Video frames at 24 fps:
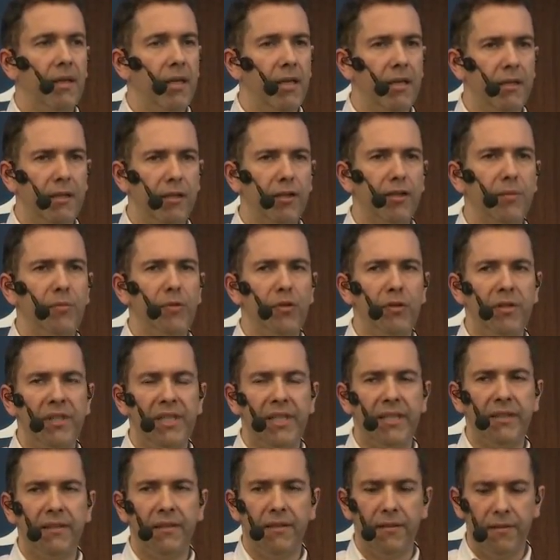
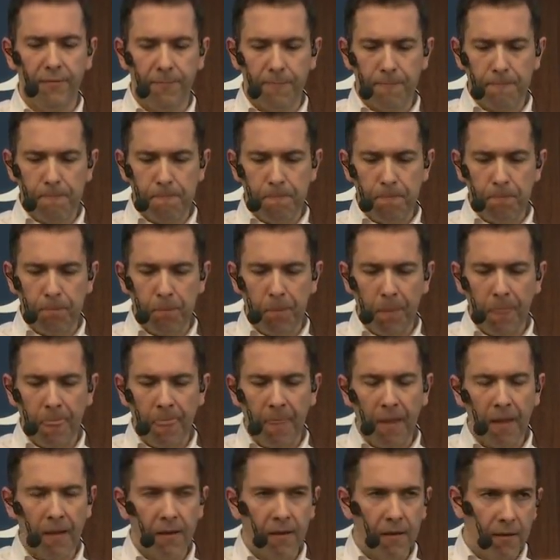Energimyndigheten.
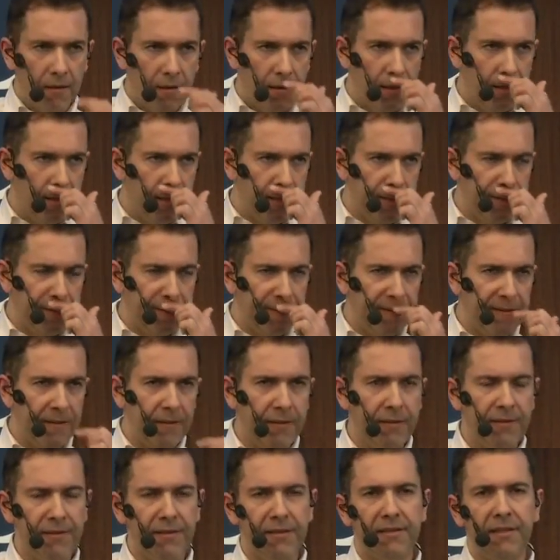And
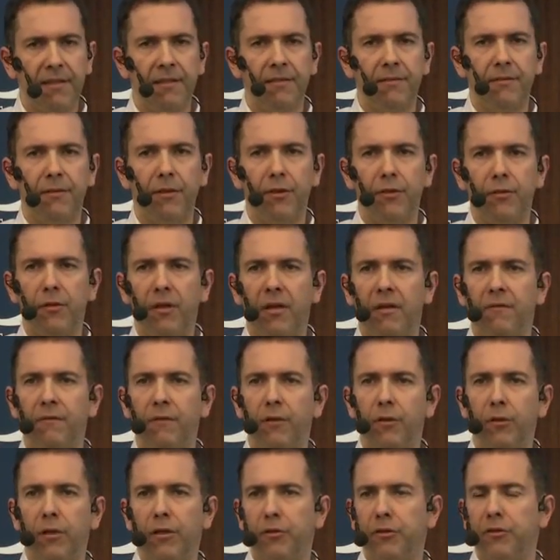in this center, you have
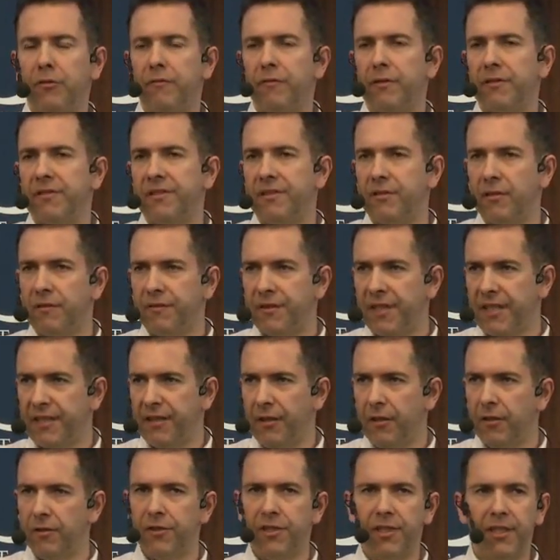Luleå University of
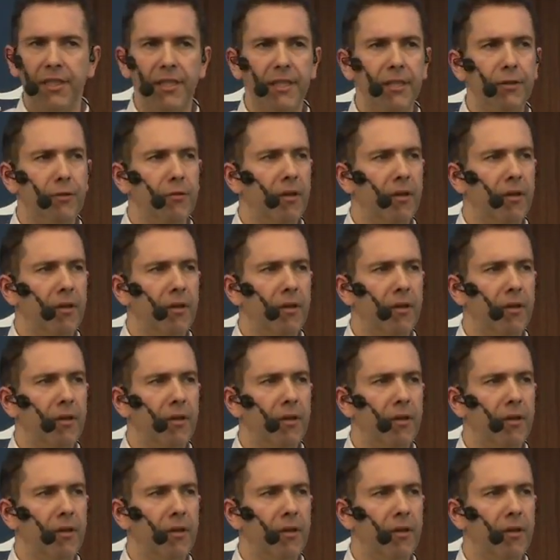Technology,